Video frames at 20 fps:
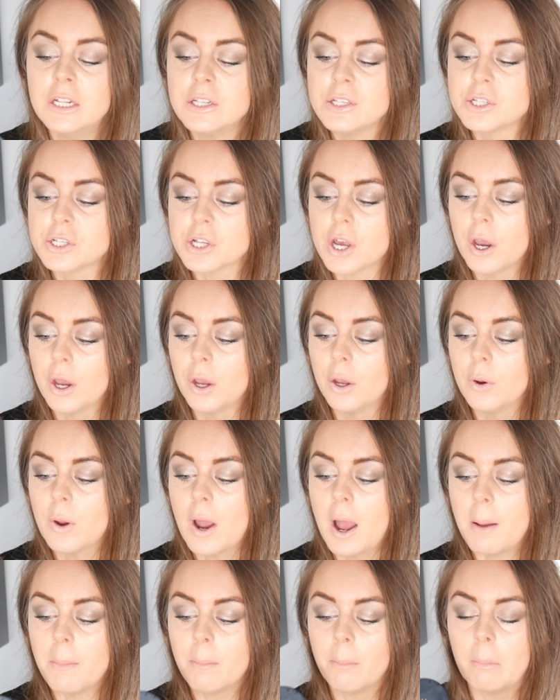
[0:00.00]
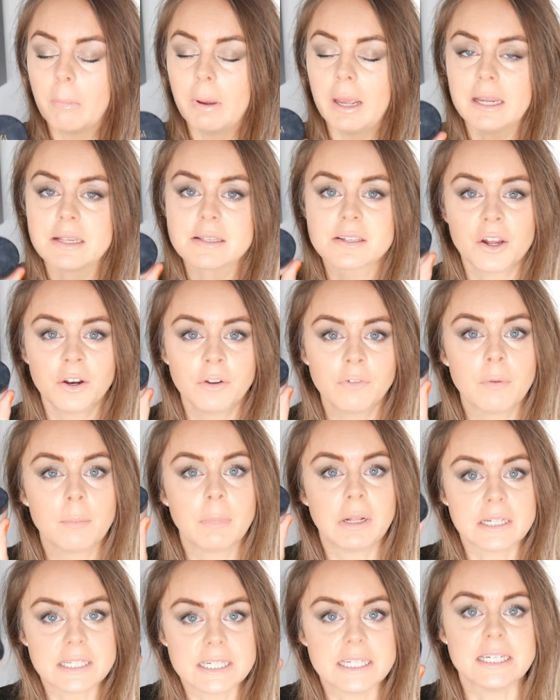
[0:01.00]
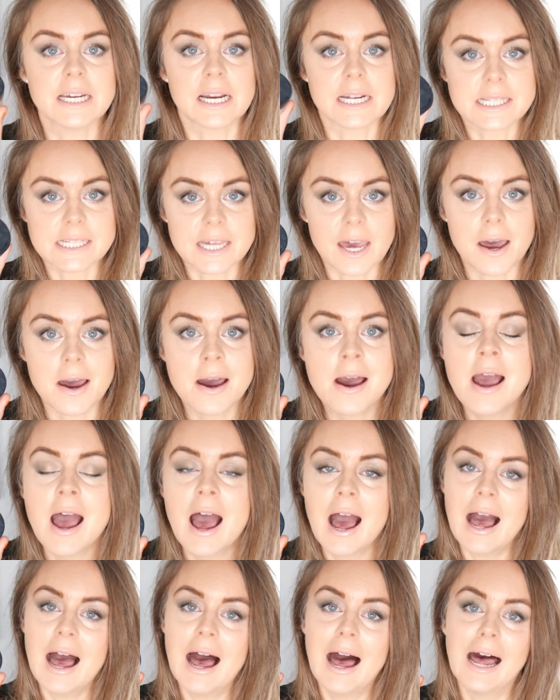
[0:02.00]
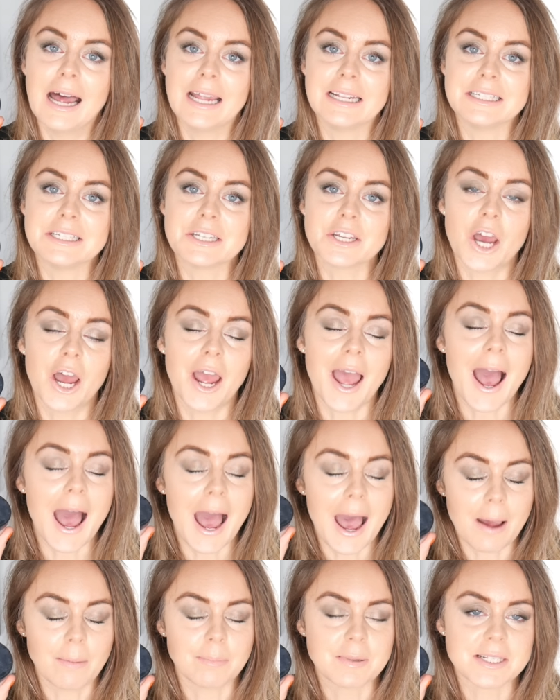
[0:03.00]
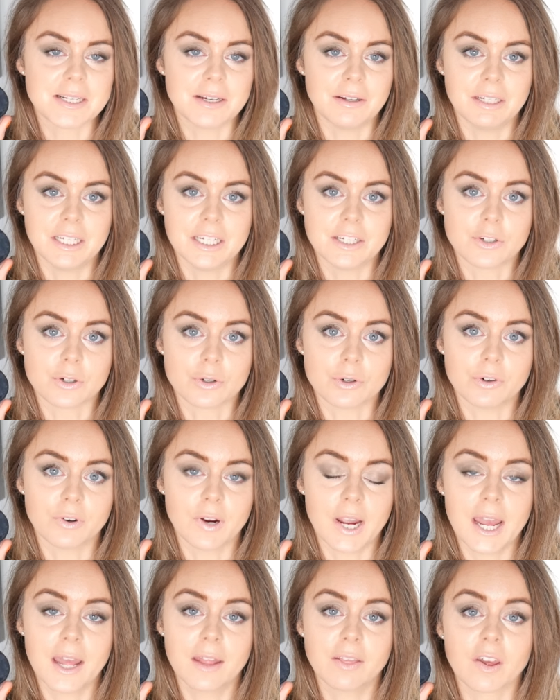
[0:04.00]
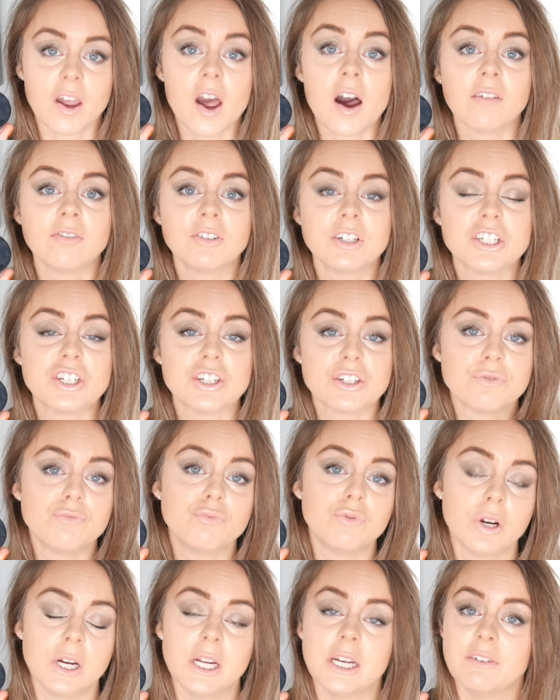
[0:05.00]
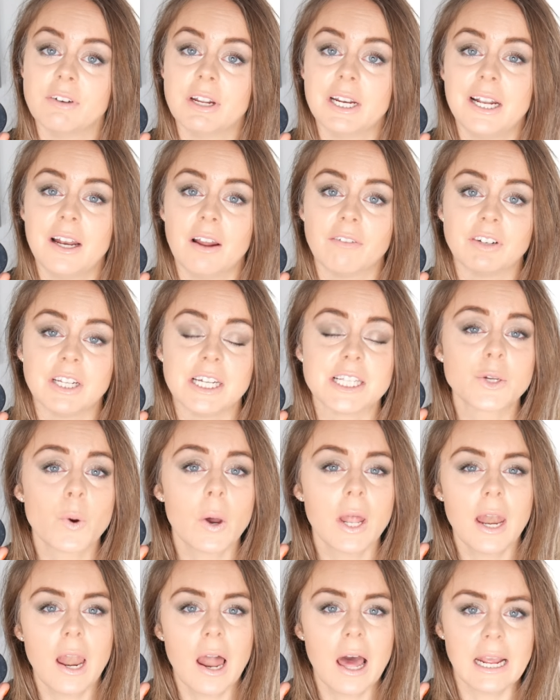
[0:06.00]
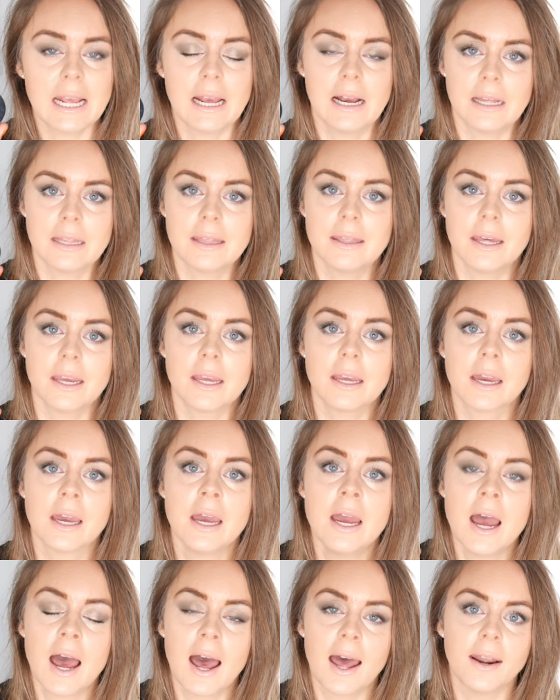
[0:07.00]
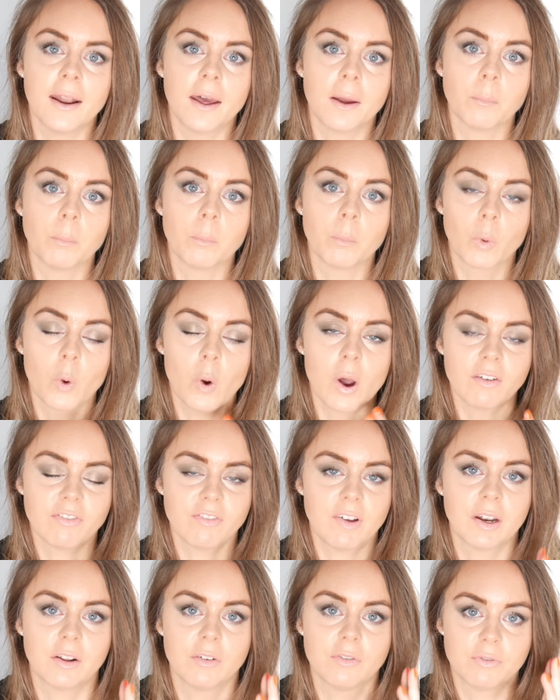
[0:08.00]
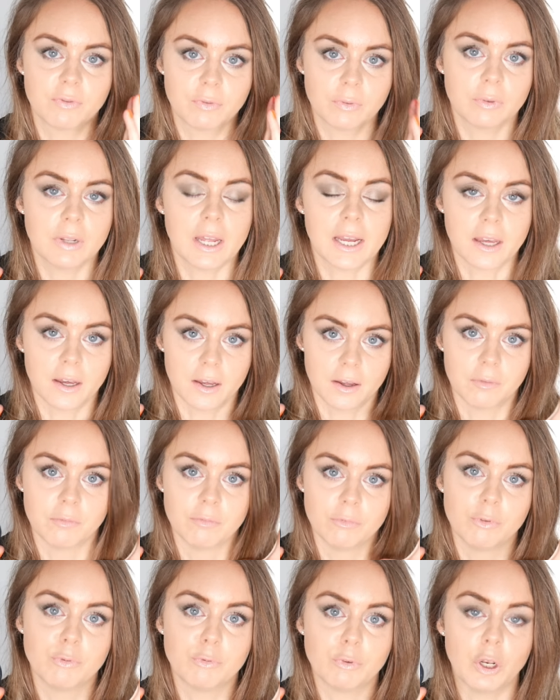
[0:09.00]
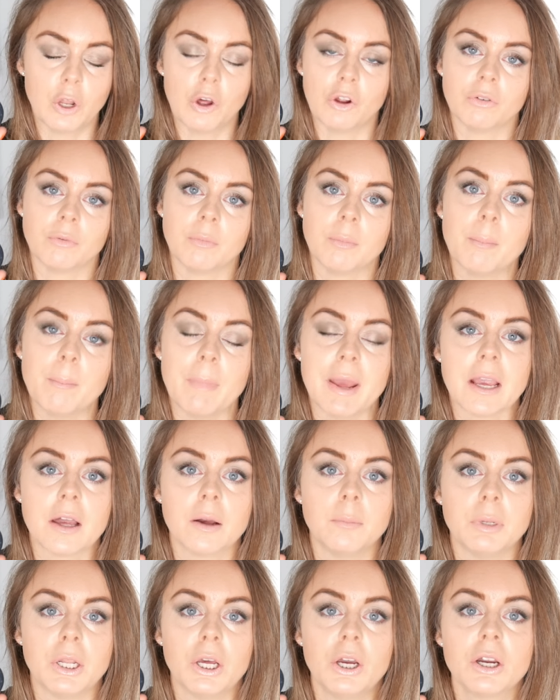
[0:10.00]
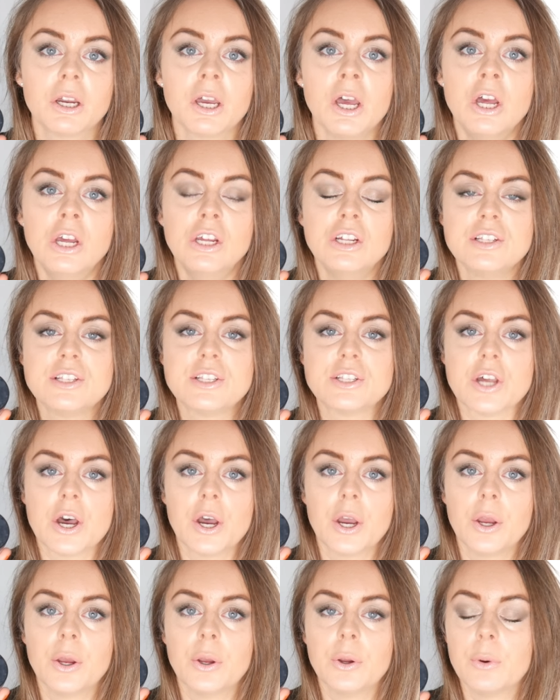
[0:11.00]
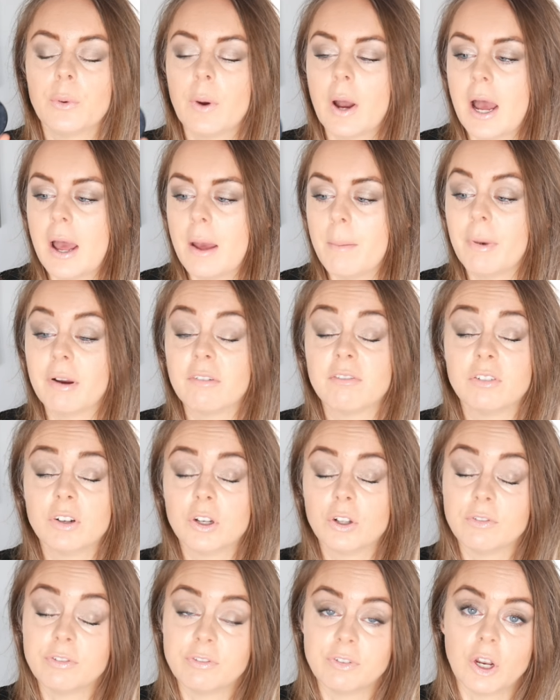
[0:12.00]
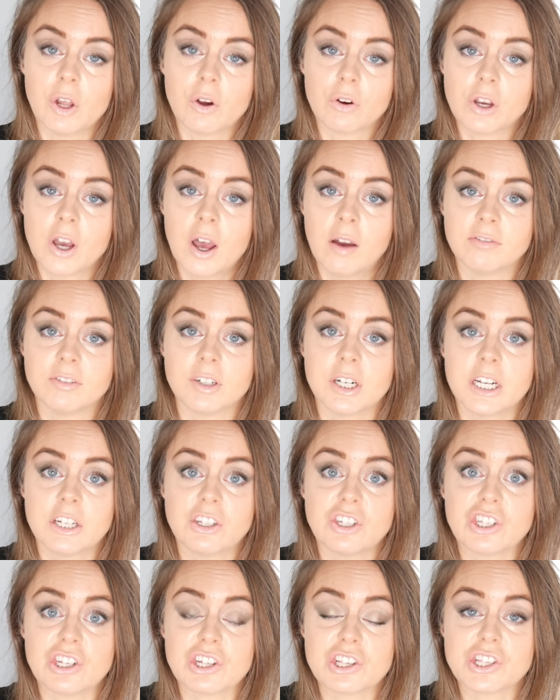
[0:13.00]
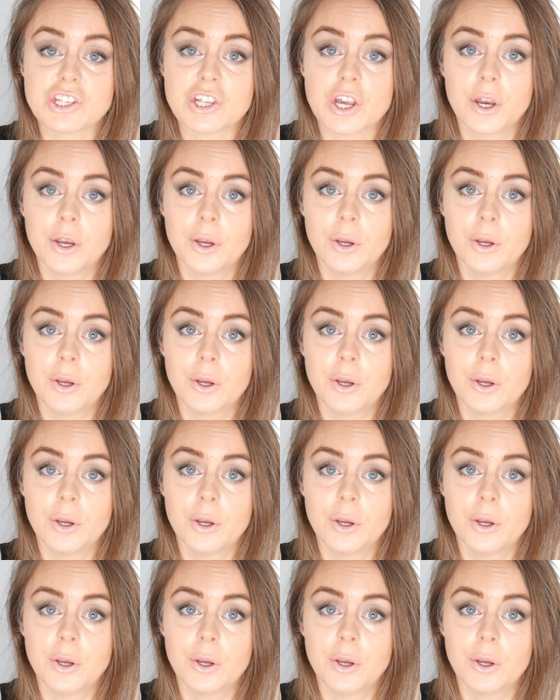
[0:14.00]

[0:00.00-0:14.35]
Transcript: So it's kind of a multitasker and I absolutely adore it. The coverage is really, really lovely. It's quite light, I think. And I'm quite a fan of like a full on makeup look. So I've got full on coverage. So